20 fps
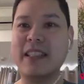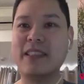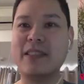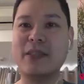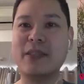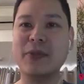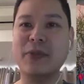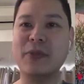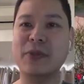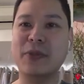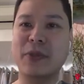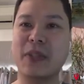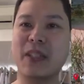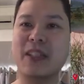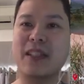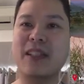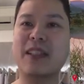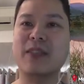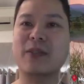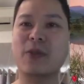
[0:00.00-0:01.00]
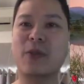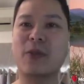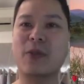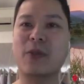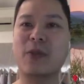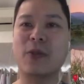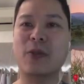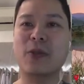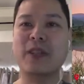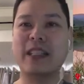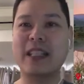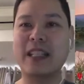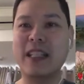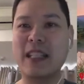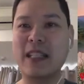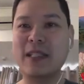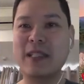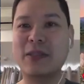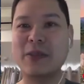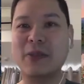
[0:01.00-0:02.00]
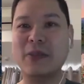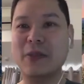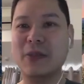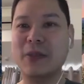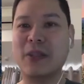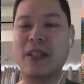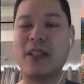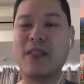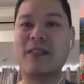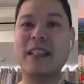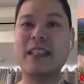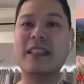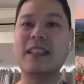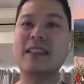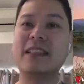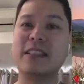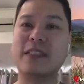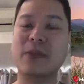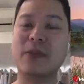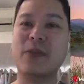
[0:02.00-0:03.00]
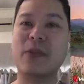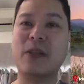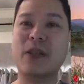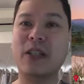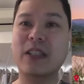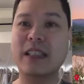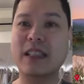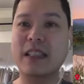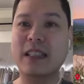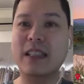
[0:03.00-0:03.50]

to hotels to car rentals and so on,